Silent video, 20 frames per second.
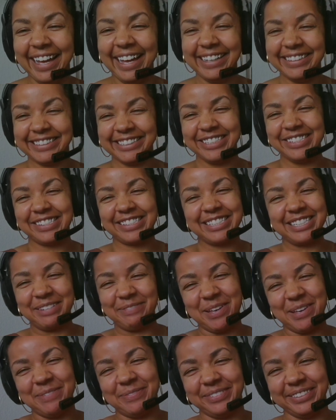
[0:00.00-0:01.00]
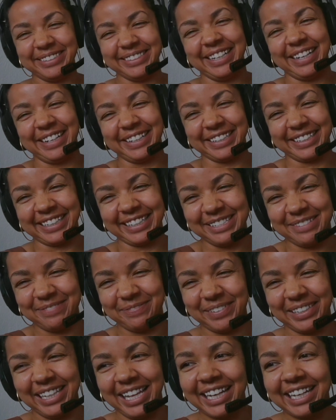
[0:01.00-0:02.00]
Usually people are going to
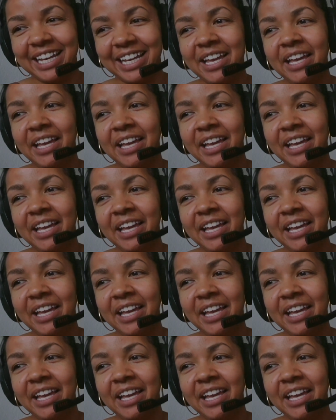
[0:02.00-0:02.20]
be like,